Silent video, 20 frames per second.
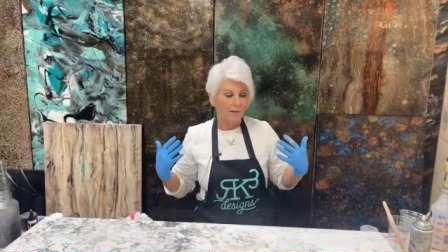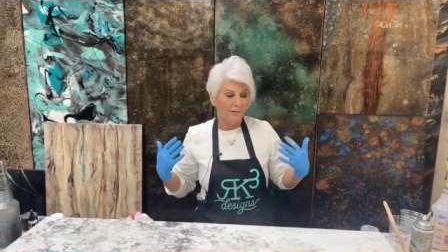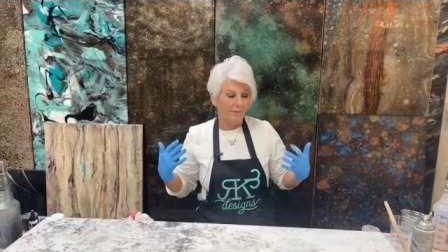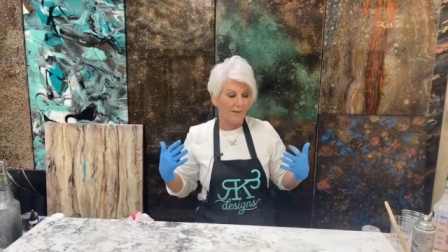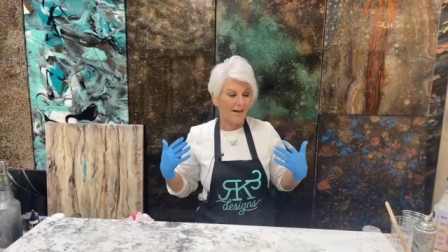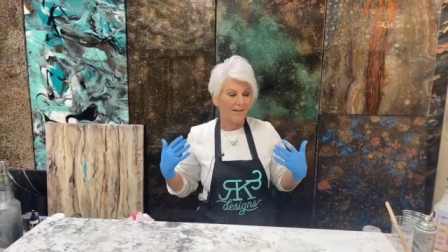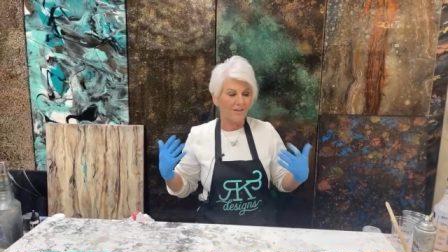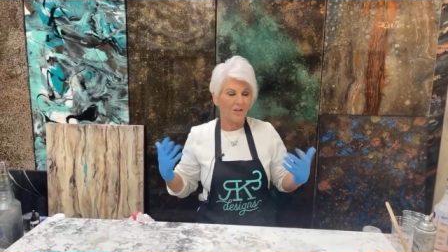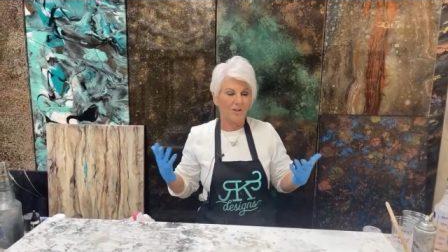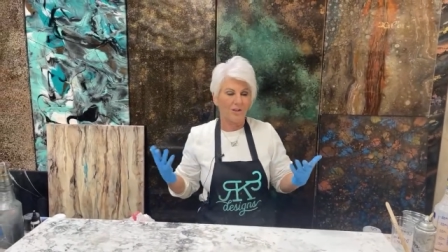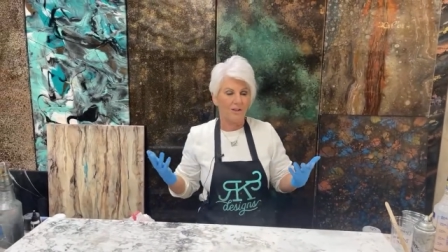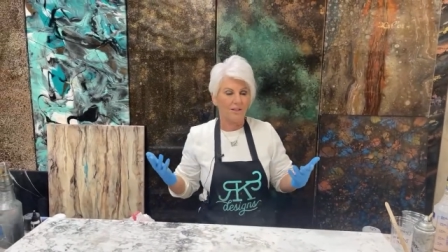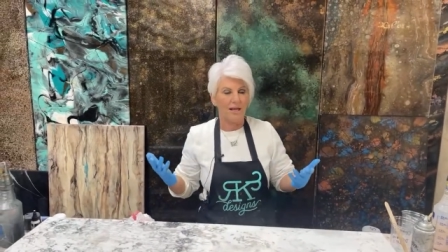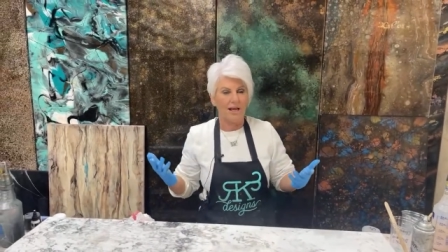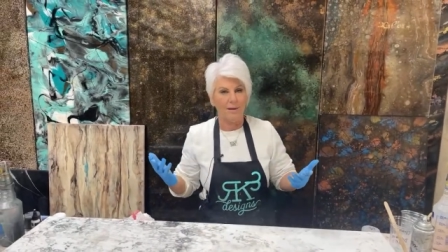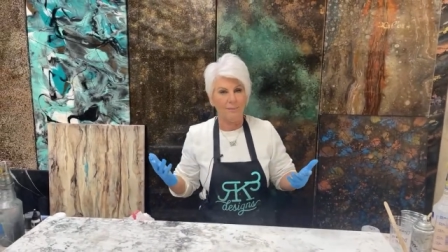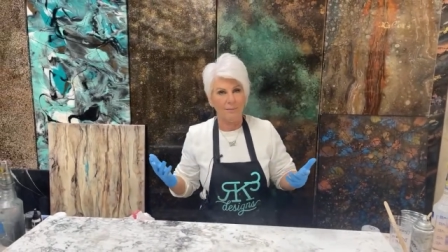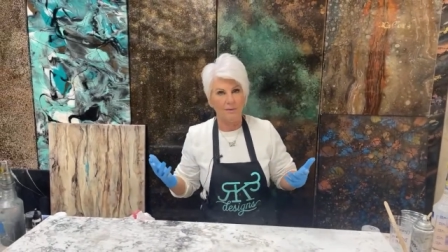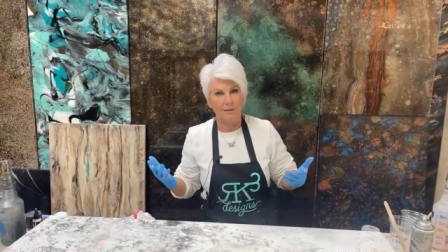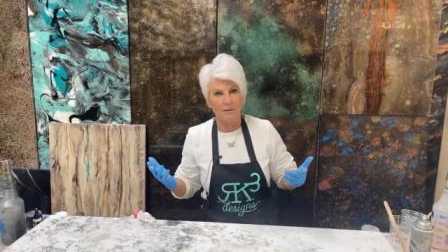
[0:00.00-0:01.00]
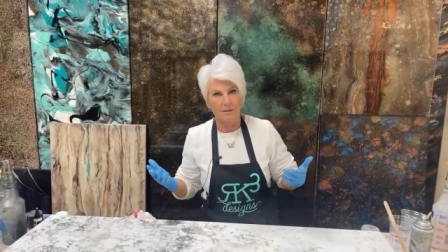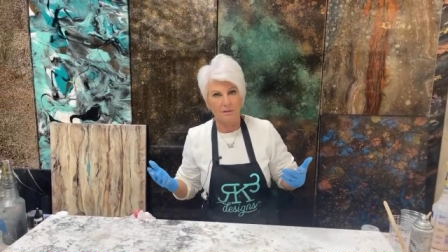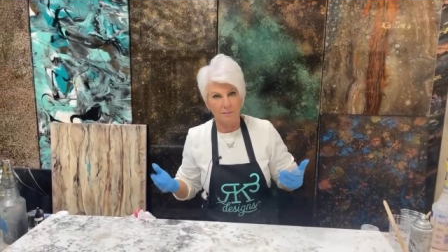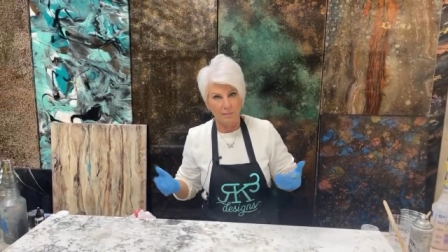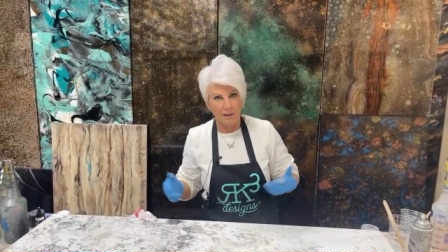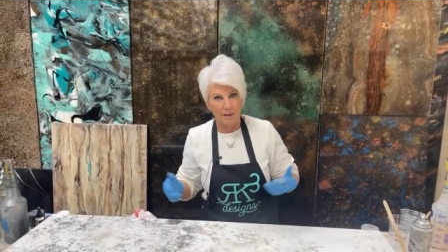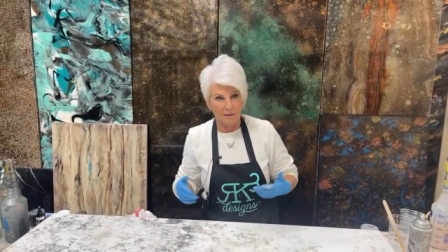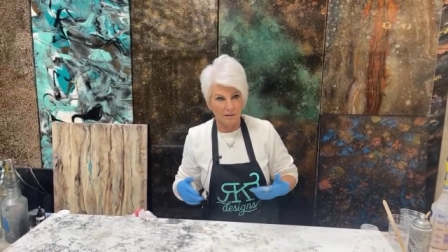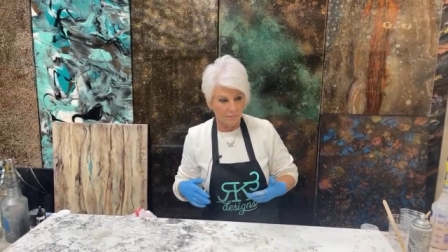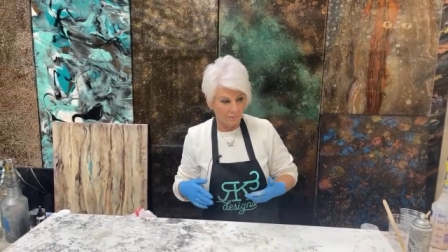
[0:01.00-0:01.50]
That just happens to
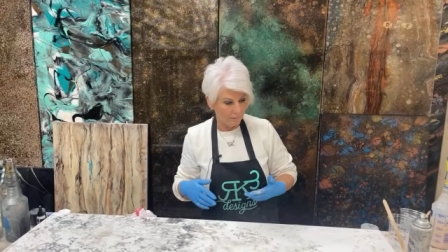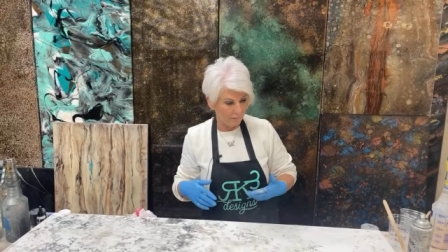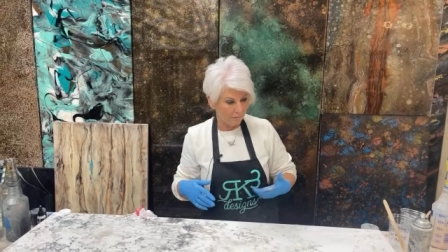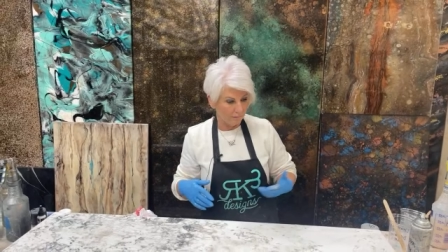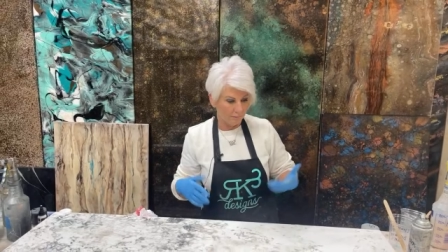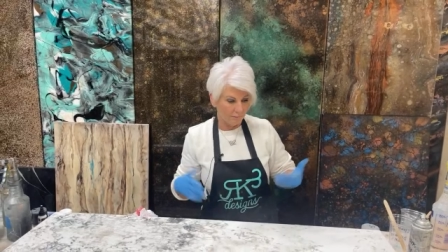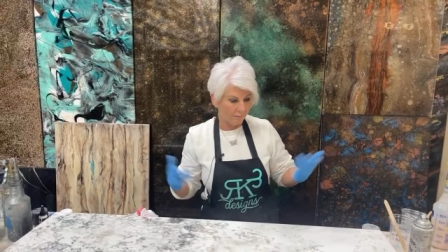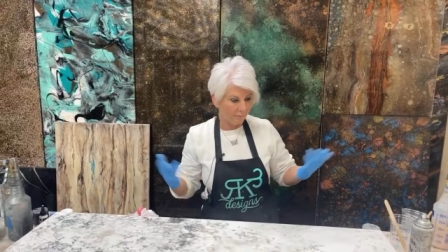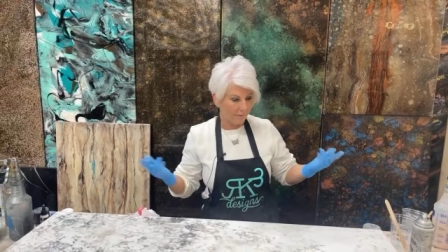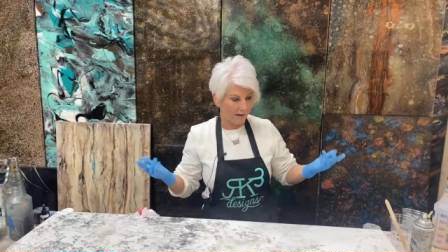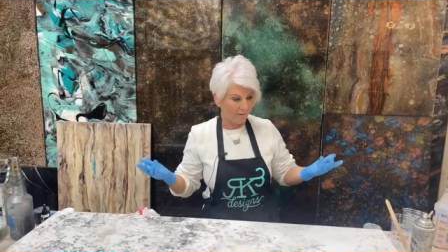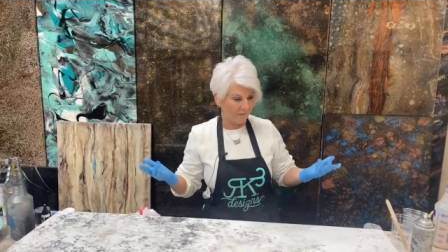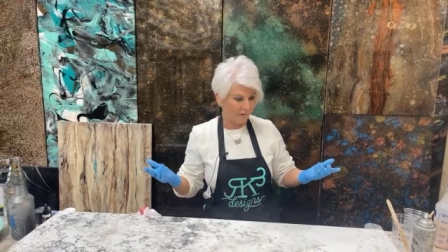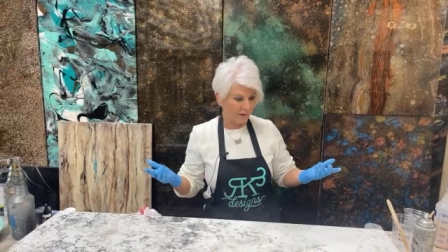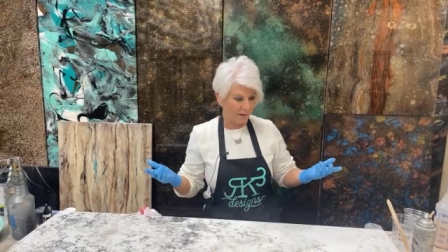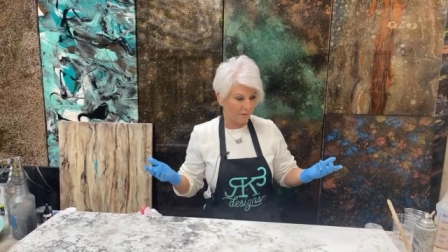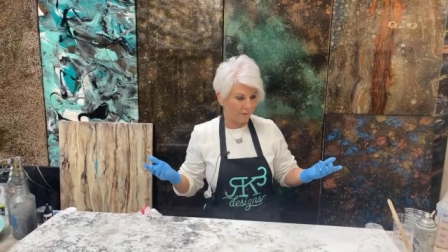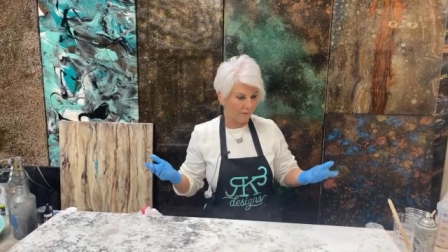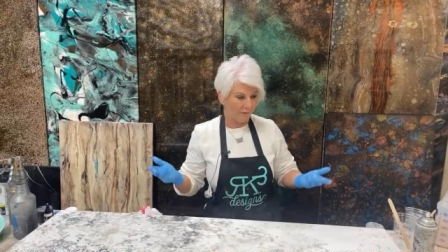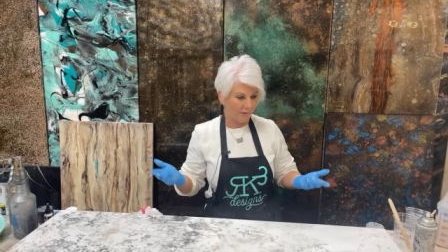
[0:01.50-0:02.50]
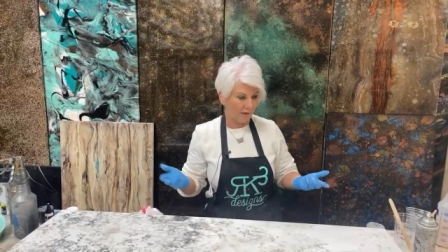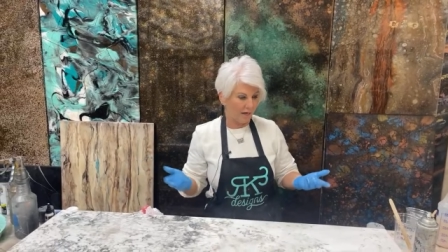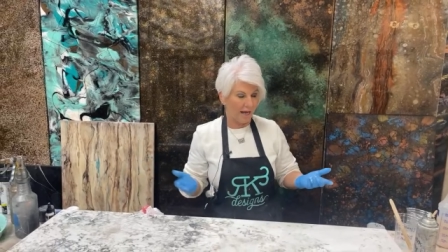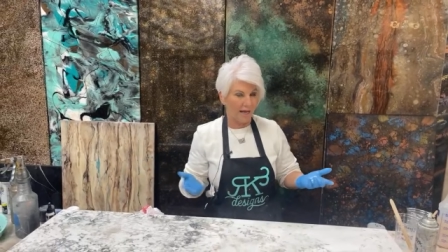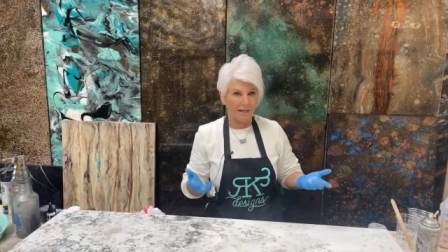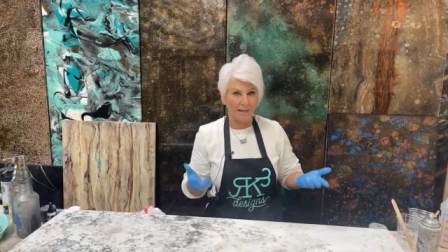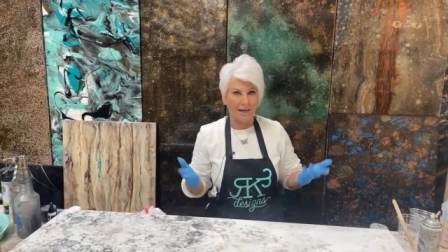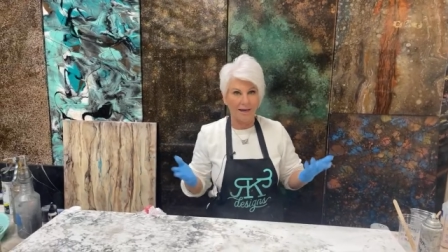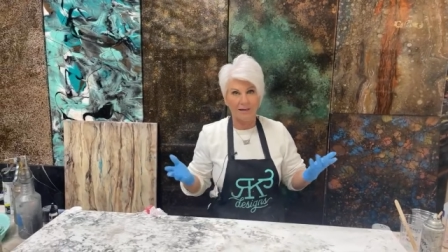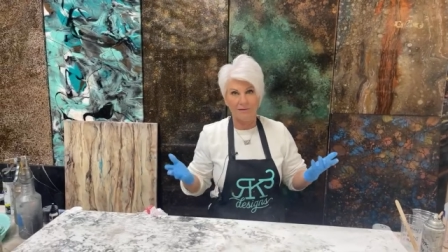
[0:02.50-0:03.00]
be my favorite fit. I
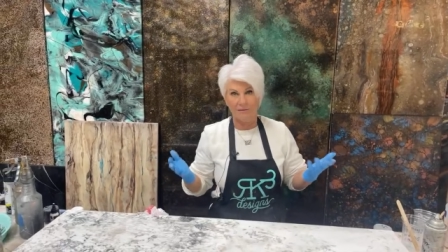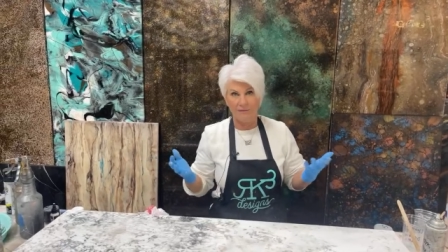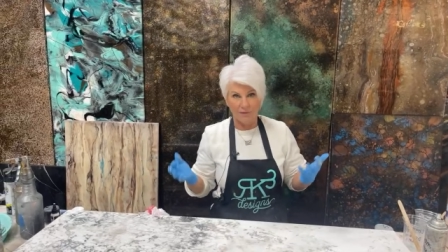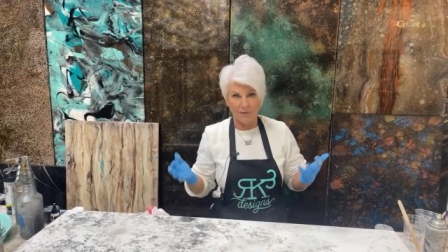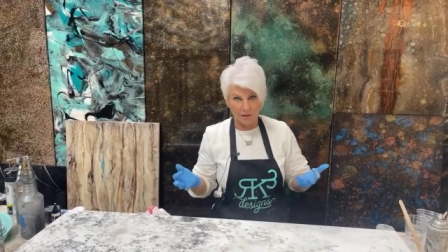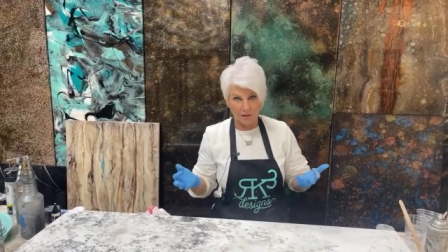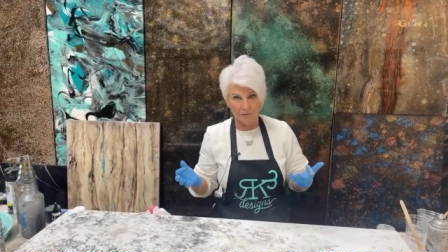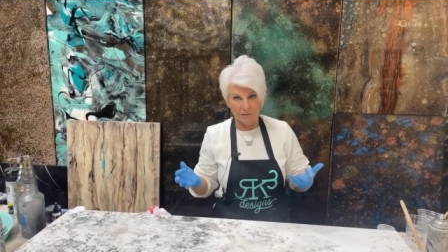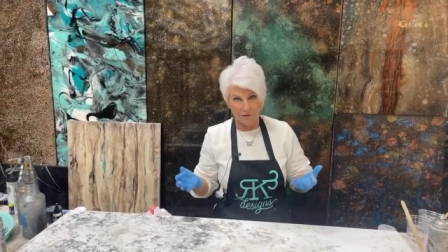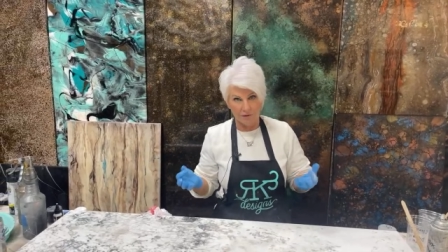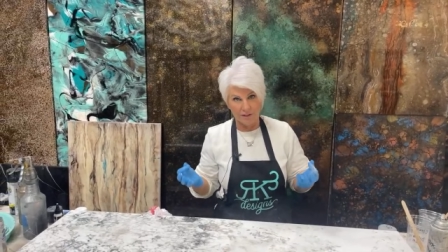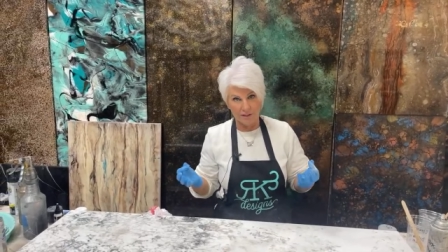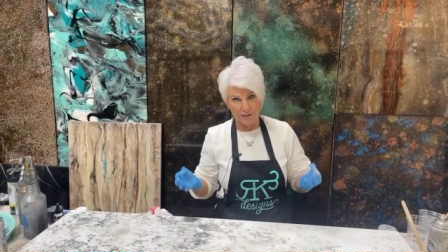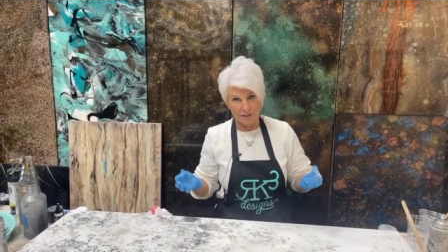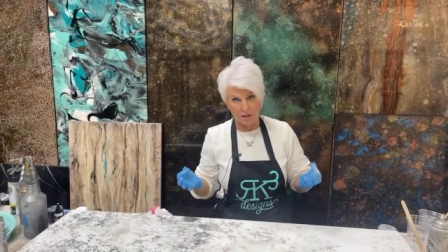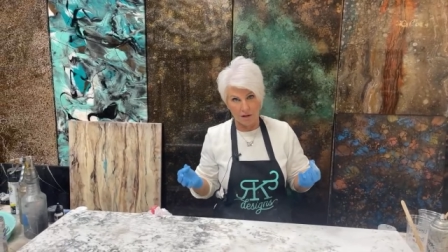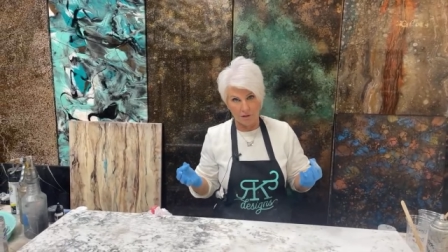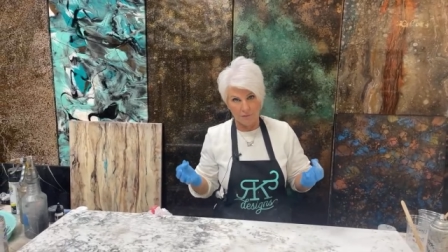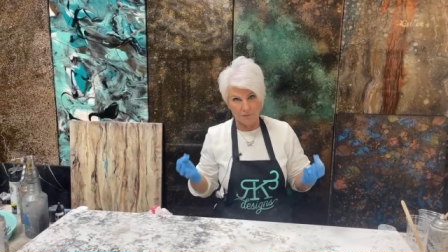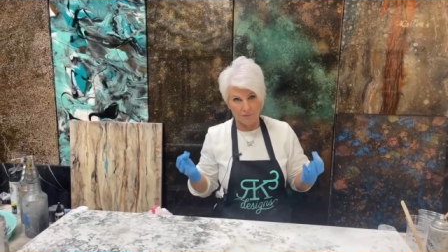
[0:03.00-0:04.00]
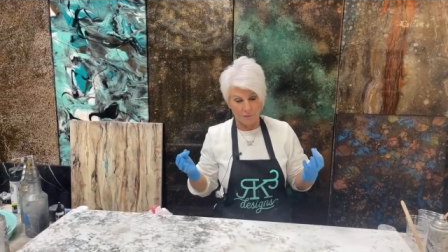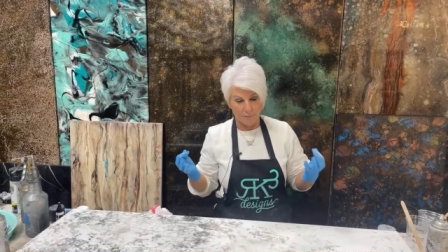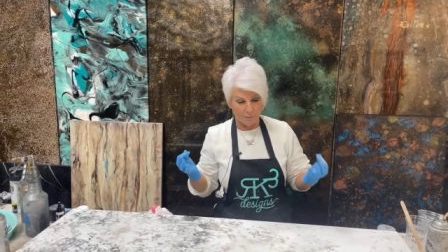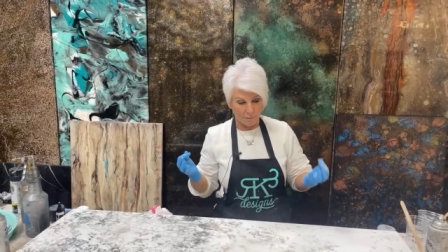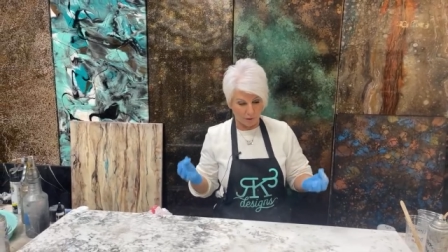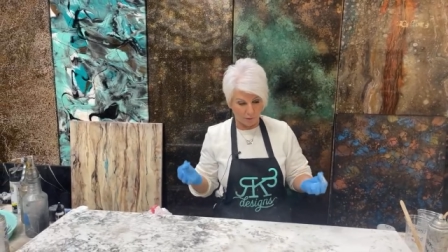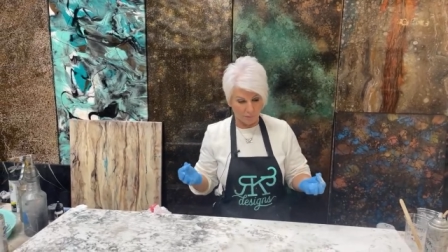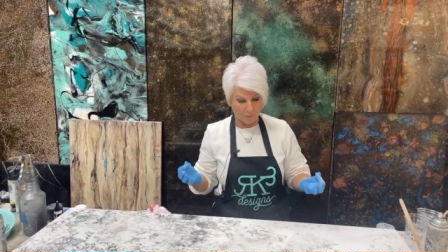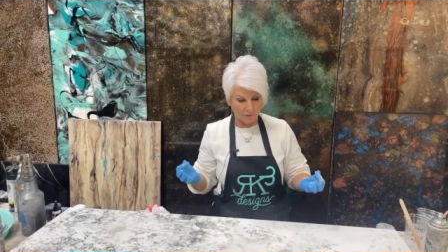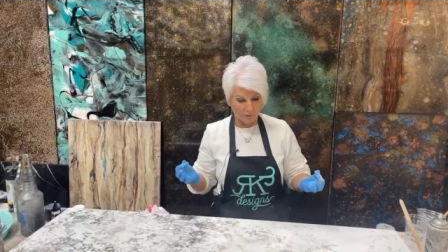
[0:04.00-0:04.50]
like very, very soft
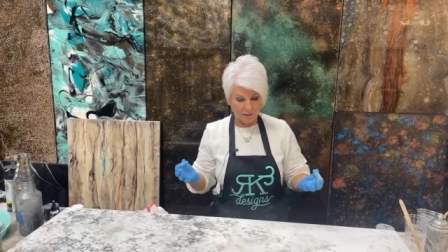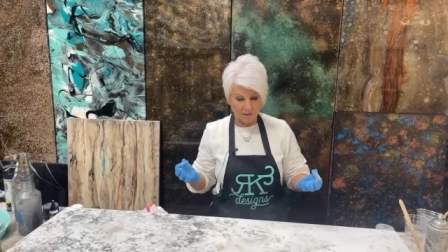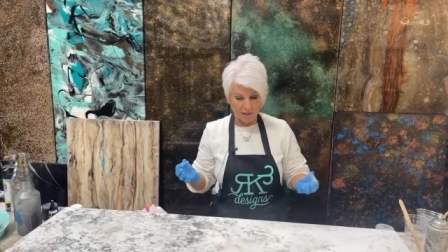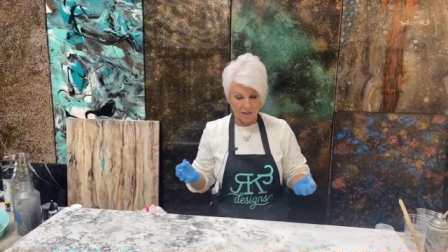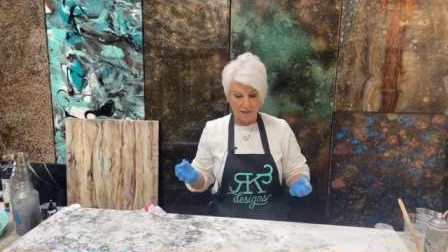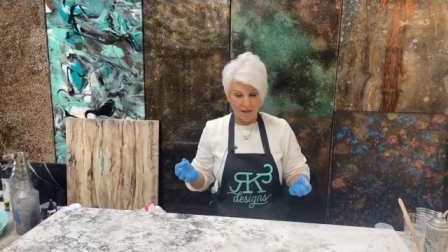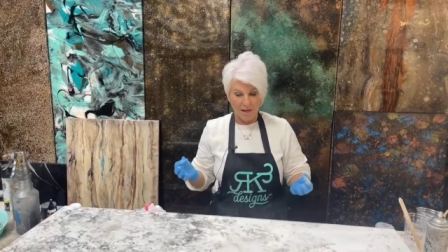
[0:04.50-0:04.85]
marbles.